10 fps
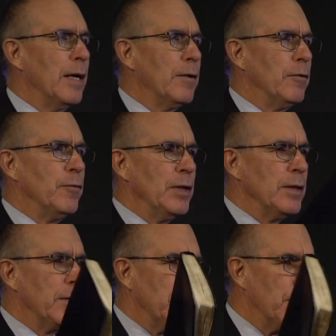
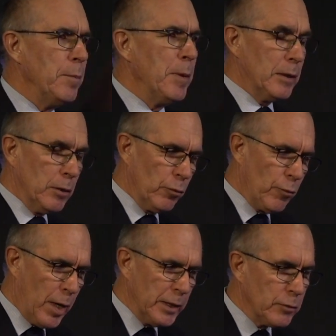
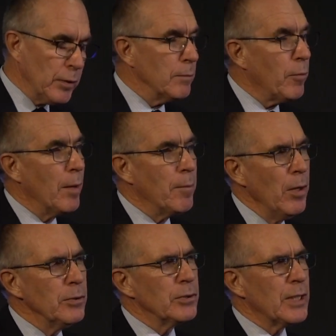written by
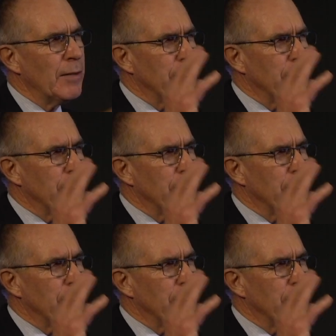Moses have